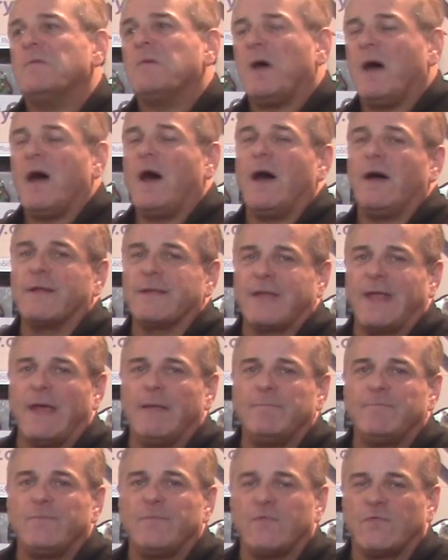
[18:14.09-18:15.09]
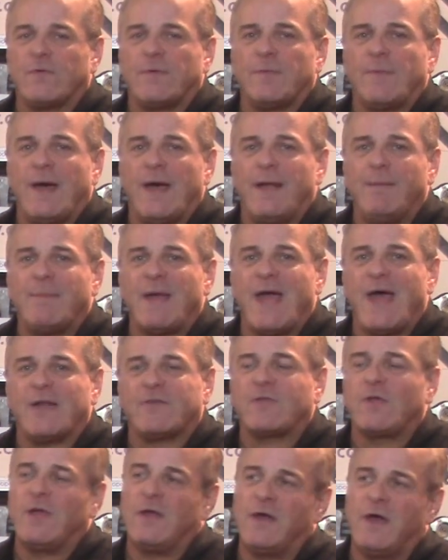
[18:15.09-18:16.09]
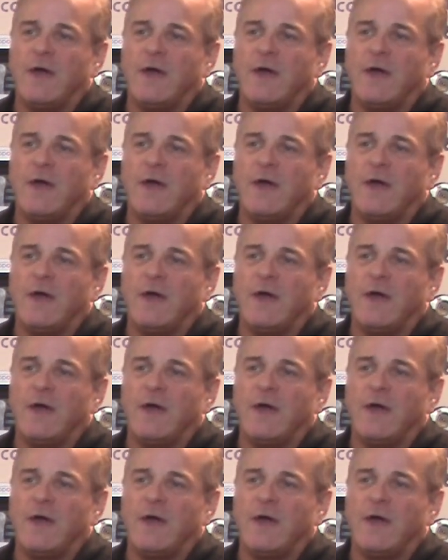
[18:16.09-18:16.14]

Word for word: Uh, again, for my batch,